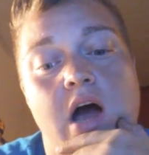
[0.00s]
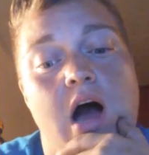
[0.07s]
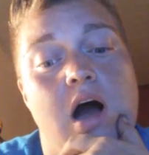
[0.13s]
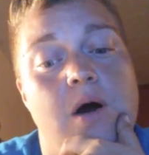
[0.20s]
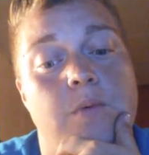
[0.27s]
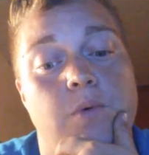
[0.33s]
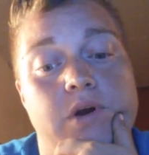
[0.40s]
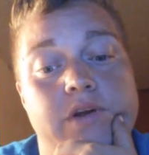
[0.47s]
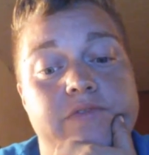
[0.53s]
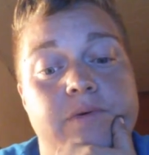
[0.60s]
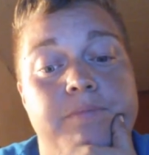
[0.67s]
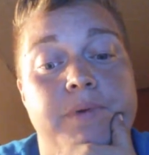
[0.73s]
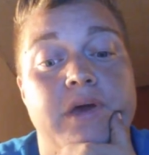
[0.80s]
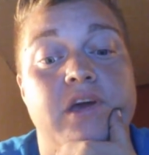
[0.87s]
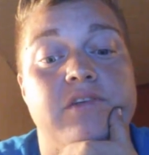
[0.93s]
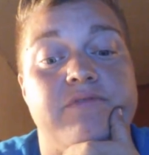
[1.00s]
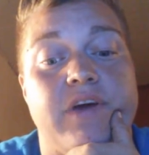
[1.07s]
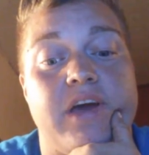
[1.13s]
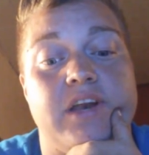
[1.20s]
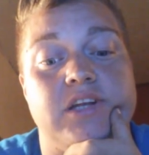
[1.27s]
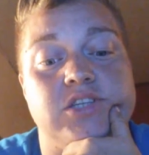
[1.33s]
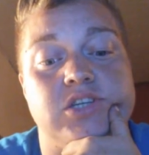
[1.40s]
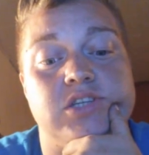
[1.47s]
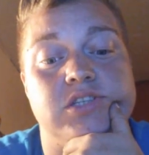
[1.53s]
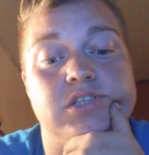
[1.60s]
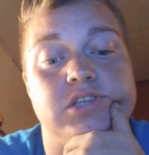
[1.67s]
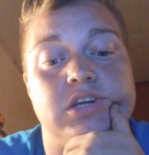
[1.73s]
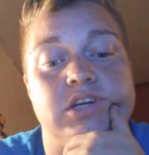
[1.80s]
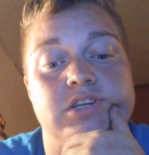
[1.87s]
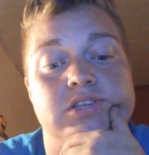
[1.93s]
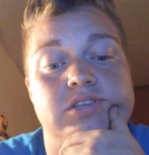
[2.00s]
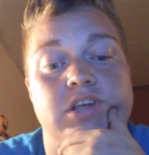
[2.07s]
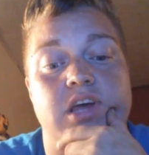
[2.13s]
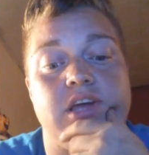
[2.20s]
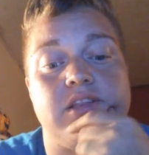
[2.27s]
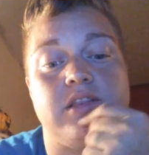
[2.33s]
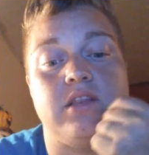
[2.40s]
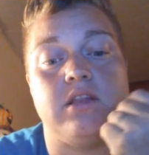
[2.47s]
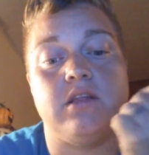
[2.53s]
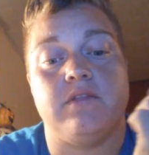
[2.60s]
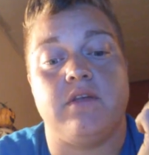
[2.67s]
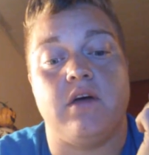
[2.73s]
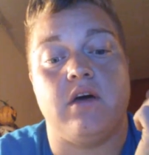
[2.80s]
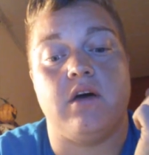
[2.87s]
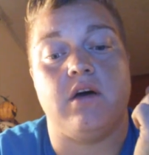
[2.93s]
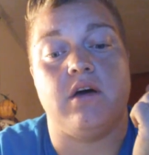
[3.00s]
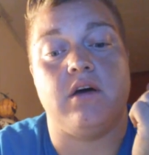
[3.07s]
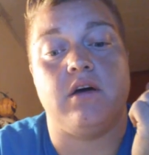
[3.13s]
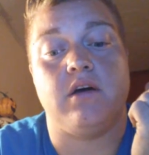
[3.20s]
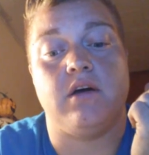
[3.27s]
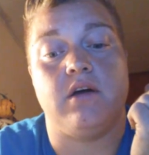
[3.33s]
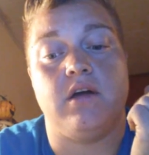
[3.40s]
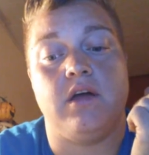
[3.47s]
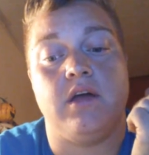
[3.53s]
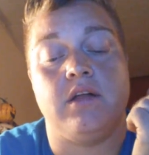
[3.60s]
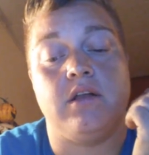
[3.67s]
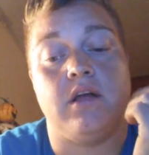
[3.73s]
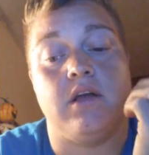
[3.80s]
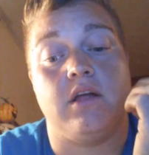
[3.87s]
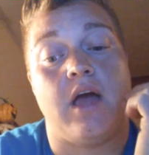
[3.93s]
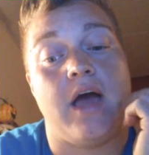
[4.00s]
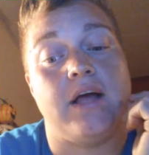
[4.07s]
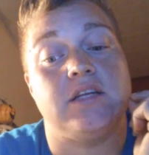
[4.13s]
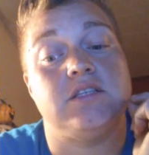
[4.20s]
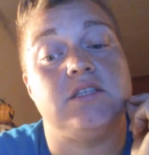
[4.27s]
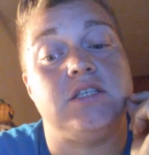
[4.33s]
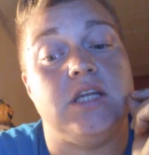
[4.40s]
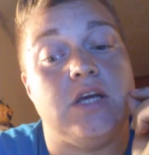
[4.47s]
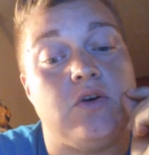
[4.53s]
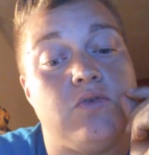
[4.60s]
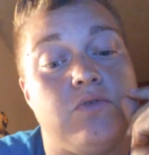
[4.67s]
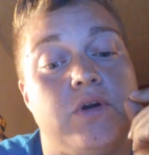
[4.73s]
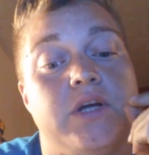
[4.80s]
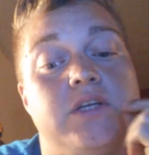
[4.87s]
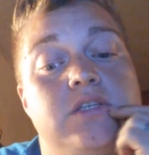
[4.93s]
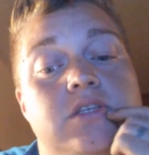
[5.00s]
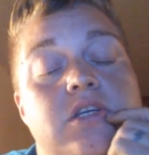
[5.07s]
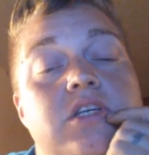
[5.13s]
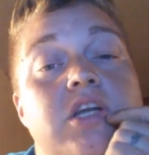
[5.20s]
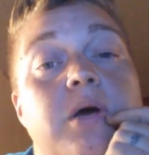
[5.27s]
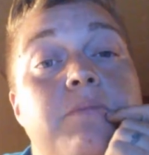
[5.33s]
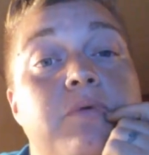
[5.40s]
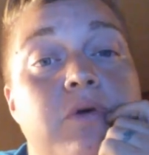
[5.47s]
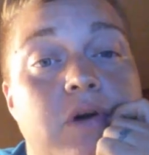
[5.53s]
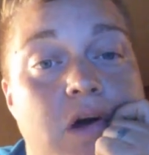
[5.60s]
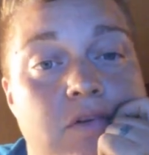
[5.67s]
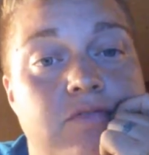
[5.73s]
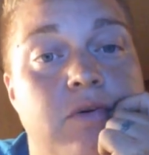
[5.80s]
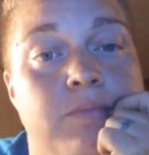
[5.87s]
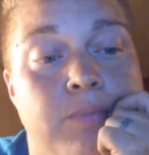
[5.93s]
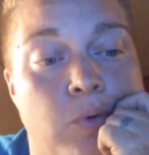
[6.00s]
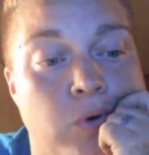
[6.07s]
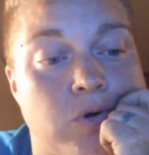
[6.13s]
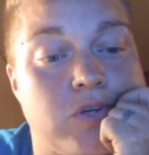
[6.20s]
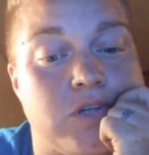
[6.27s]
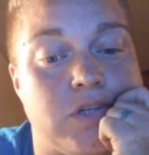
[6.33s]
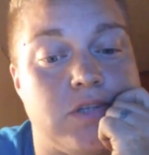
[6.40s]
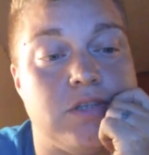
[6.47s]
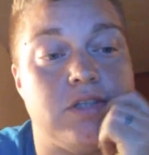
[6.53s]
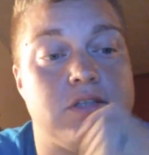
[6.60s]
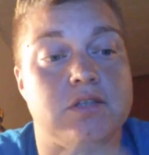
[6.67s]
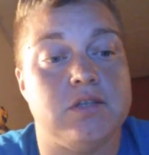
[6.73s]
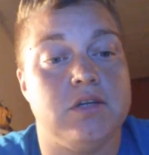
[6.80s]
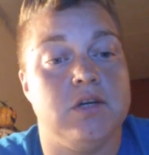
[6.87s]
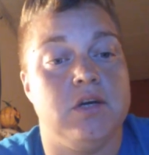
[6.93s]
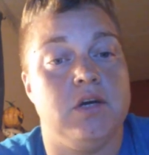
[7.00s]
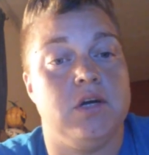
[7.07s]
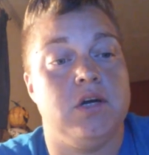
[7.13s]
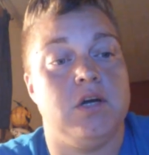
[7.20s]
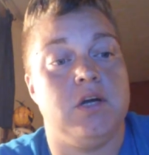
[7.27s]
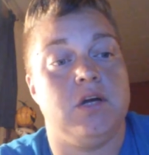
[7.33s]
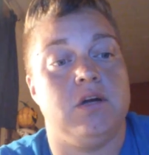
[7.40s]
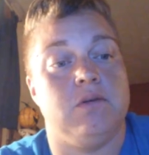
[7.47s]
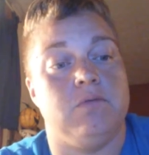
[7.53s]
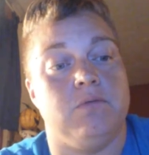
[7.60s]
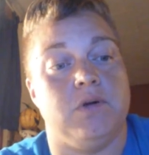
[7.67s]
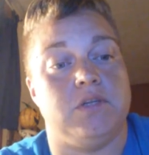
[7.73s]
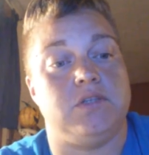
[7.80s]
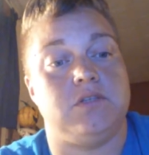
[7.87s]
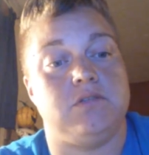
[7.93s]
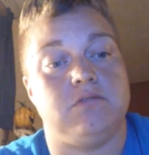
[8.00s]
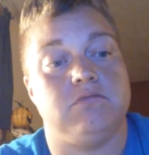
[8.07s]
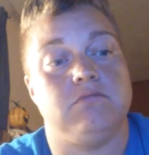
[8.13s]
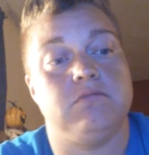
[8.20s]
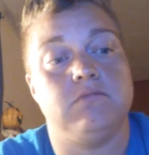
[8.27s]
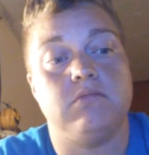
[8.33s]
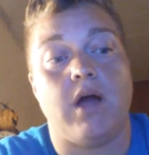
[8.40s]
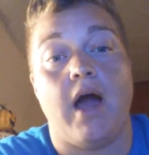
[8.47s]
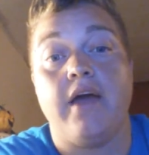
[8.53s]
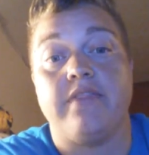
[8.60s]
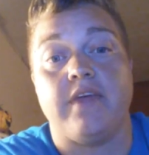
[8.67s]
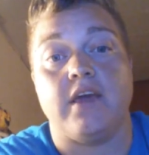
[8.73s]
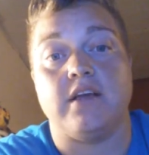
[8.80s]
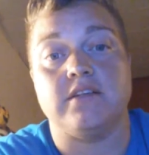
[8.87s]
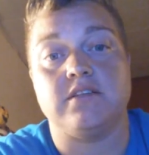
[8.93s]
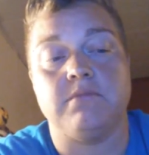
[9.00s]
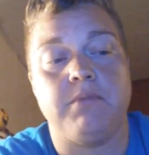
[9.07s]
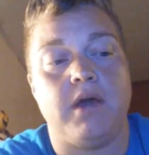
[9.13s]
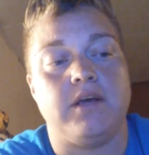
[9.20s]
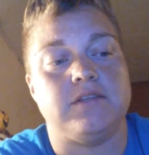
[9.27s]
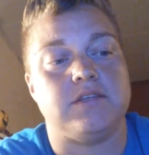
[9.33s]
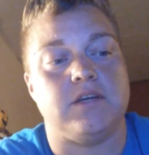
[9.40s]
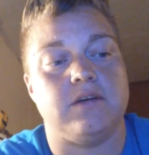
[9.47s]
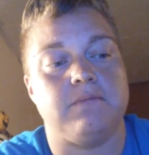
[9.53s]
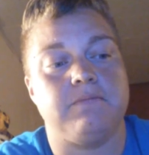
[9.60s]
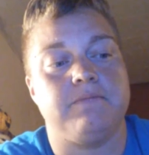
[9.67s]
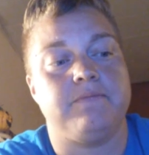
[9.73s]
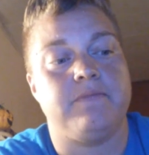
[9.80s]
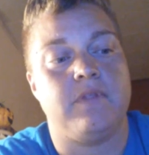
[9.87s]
One of the big advantages is that it has decreased the number of abortions, which I think is amazing.